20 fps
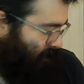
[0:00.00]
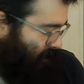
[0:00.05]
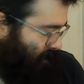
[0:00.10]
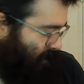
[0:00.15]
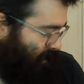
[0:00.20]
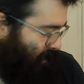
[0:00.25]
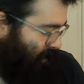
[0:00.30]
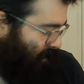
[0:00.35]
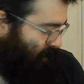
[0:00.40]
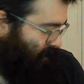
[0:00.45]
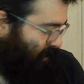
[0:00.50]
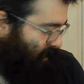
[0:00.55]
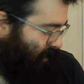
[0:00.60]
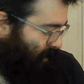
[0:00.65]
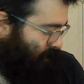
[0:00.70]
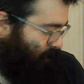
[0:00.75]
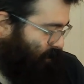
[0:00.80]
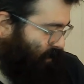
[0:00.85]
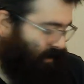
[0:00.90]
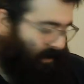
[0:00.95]
the
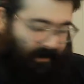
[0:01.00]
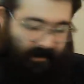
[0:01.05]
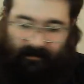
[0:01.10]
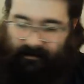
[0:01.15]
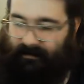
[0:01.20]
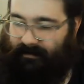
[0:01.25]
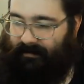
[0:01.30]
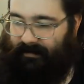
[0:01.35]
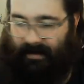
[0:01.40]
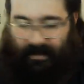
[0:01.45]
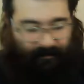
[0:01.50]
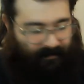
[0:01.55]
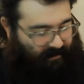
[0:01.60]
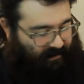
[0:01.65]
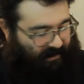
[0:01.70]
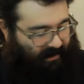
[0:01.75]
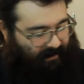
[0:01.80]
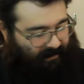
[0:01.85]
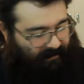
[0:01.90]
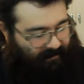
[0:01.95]
eject button, stop
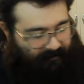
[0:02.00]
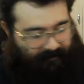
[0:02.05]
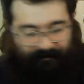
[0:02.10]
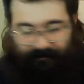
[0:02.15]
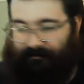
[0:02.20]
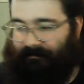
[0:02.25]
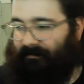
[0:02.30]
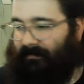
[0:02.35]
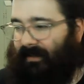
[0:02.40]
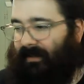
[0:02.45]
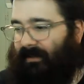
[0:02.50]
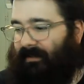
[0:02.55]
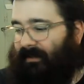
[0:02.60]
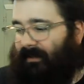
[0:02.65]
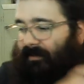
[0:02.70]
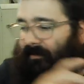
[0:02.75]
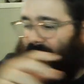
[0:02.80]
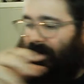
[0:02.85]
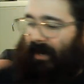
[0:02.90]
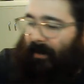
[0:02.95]
eject,
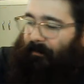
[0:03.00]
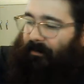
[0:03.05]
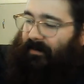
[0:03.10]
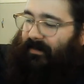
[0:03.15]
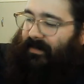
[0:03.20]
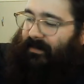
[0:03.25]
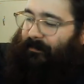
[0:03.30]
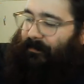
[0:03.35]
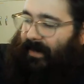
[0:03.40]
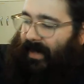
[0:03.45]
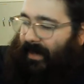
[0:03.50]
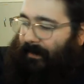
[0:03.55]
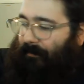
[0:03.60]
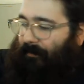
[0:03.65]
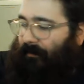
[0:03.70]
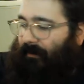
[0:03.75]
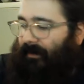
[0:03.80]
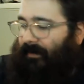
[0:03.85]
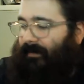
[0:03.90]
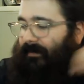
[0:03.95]
let's grab one of these bad
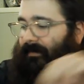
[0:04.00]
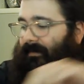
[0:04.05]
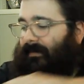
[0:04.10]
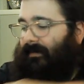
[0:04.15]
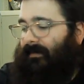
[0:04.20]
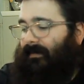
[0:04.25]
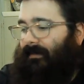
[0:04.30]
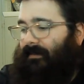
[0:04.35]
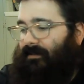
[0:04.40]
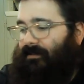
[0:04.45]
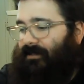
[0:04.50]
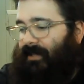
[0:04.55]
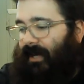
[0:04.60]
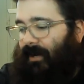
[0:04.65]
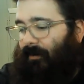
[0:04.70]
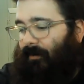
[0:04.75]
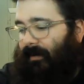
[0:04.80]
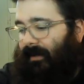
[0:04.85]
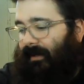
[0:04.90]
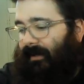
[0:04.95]
boys,
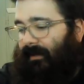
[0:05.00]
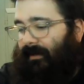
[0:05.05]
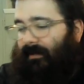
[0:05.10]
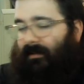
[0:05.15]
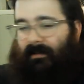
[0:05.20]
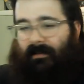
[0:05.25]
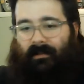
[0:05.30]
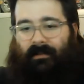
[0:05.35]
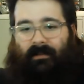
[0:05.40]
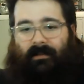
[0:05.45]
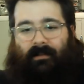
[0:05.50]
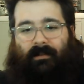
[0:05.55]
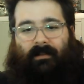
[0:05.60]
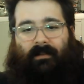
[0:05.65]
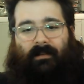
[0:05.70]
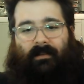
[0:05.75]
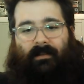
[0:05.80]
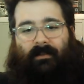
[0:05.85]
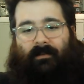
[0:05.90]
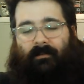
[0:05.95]
shall we?
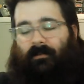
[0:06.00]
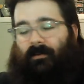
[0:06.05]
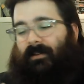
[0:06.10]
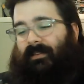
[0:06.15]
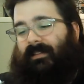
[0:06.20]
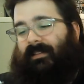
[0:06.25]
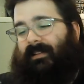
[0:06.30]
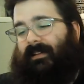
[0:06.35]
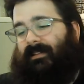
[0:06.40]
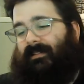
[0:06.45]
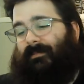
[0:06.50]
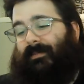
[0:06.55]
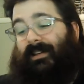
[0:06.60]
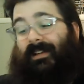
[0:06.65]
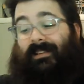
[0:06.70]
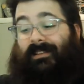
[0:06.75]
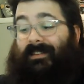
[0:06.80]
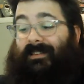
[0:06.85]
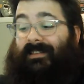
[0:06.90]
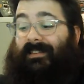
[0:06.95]
We're at six
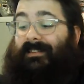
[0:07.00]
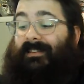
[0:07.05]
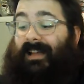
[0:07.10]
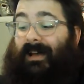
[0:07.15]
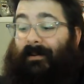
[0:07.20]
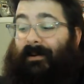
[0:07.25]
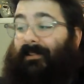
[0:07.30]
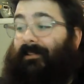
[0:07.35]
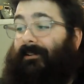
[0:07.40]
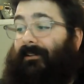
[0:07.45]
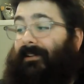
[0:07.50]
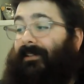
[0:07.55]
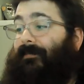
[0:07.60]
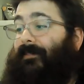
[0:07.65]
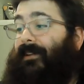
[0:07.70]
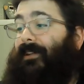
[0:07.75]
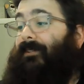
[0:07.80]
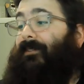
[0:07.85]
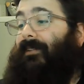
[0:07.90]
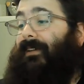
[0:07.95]
minutes. This is not my longest
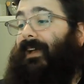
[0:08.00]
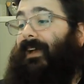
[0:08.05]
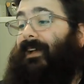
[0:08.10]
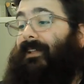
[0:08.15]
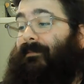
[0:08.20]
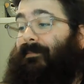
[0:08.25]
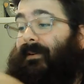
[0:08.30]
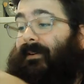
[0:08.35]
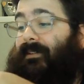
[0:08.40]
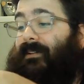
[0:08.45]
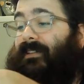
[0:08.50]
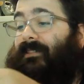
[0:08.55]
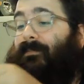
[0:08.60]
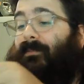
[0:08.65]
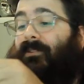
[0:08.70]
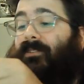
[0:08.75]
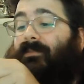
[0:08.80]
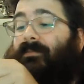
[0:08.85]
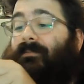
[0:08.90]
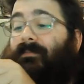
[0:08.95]
video yet. Probably just most